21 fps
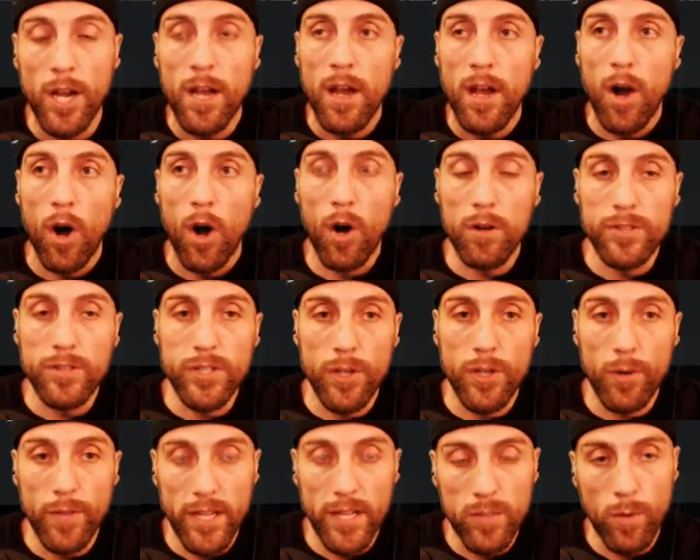
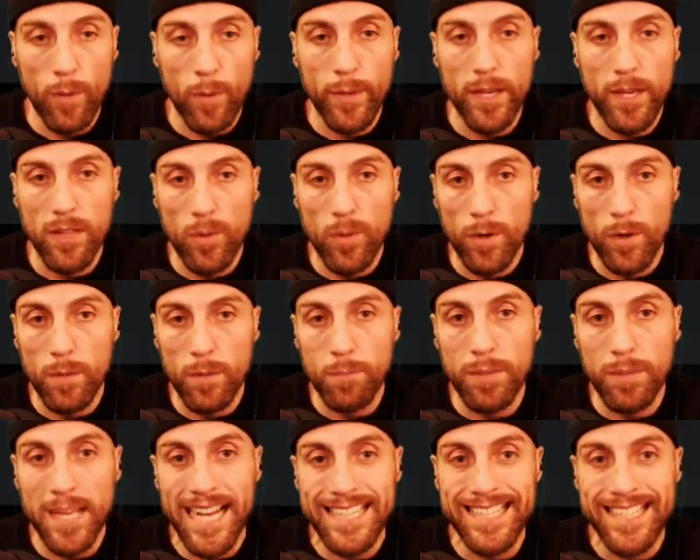Also, that's where we get the word
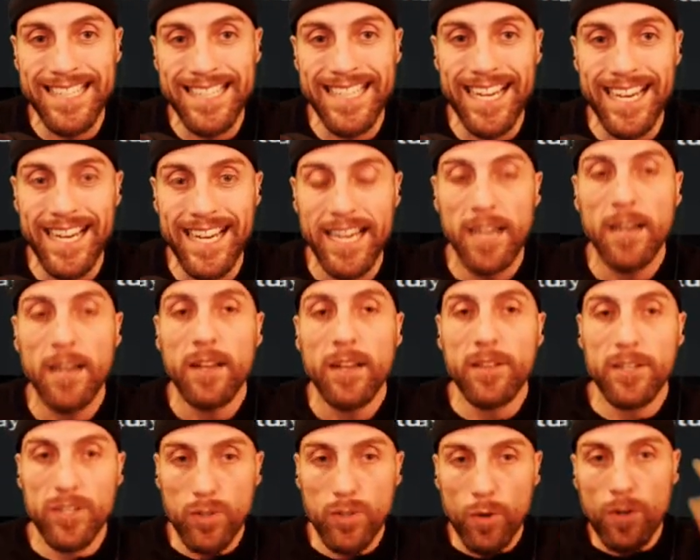plastic,
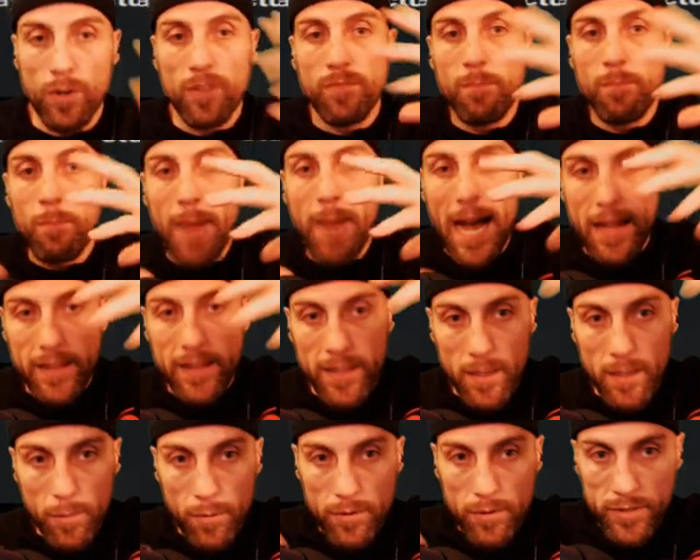this sort of
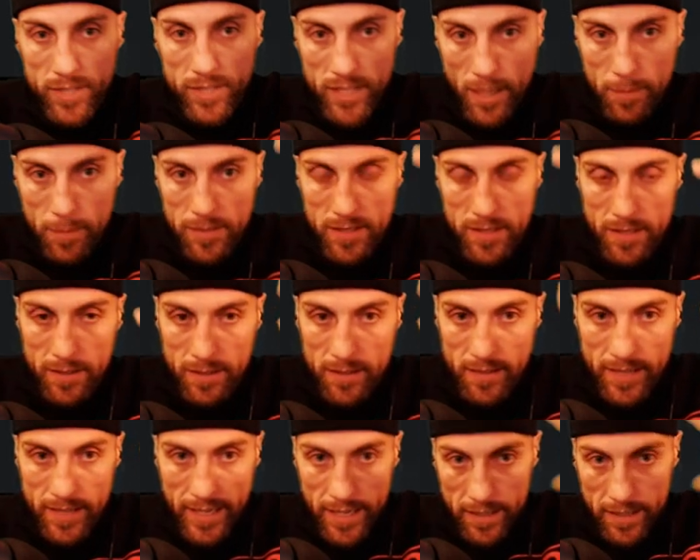malleable substance
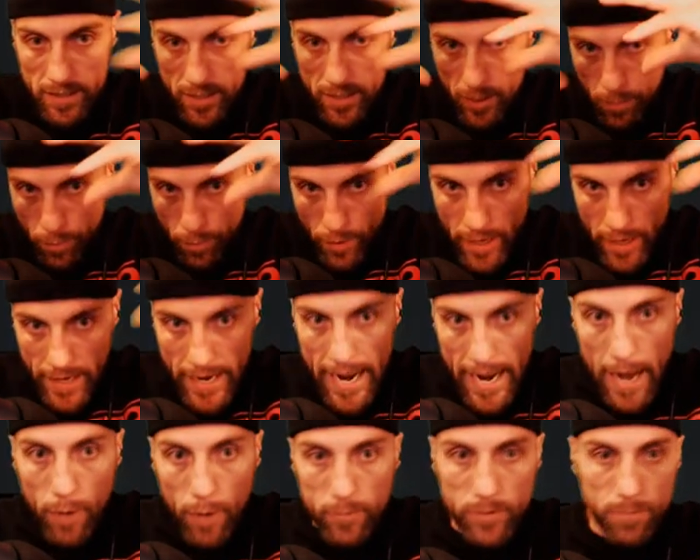that can spread
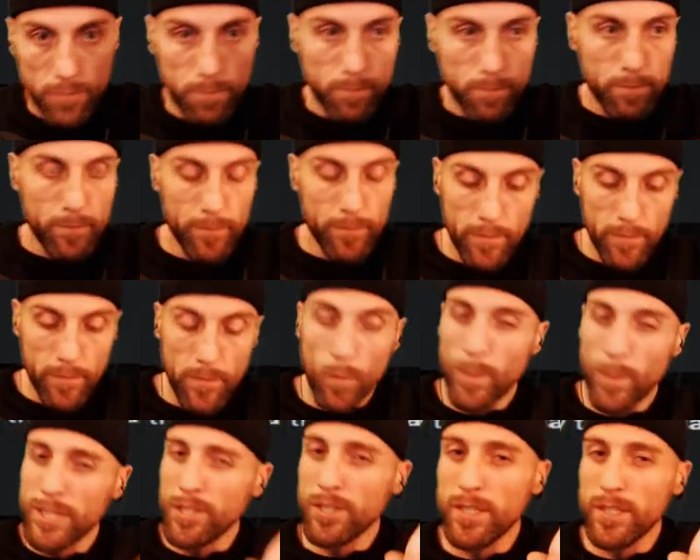out,
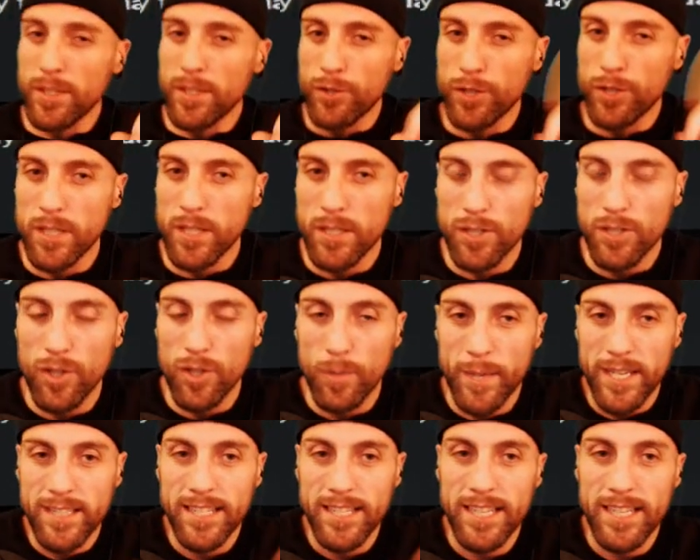which is interesting too
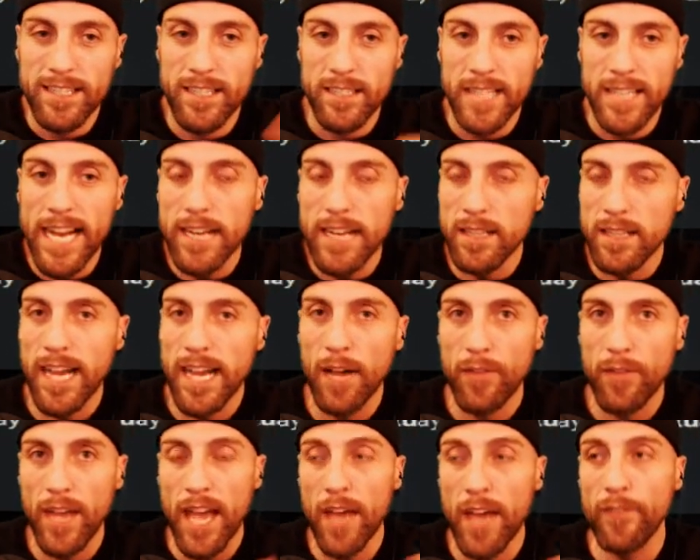because that's exactly how
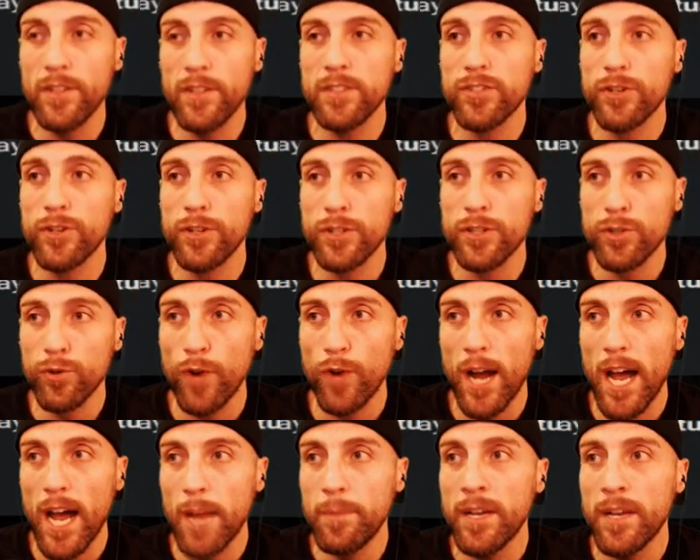the heavens are
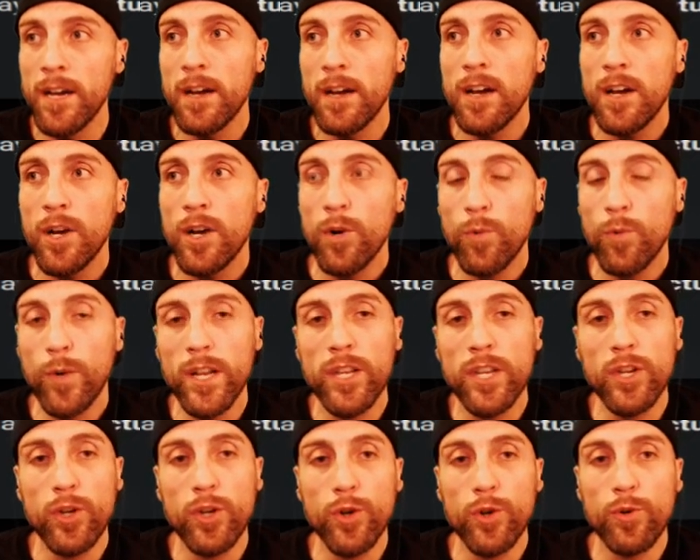described when
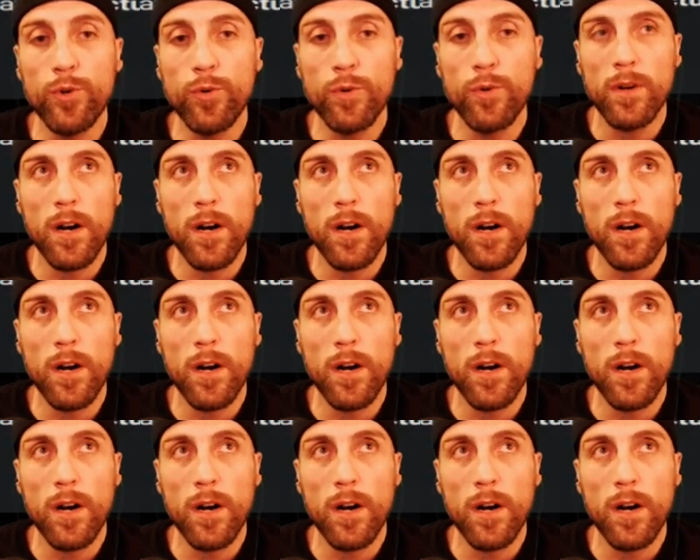you